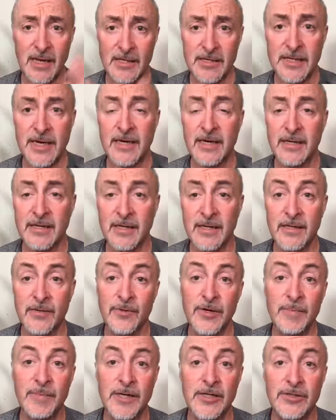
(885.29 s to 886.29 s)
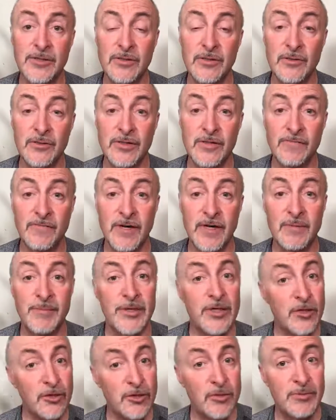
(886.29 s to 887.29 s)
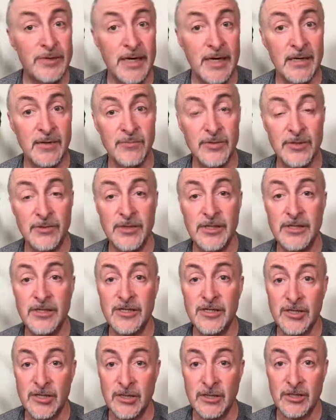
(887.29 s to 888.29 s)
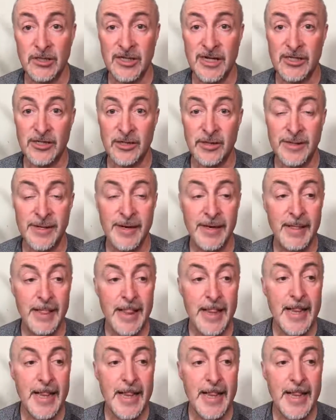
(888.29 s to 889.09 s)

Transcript: Secondly, the replays you can also find on my YouTube channel, which are easy to search actually.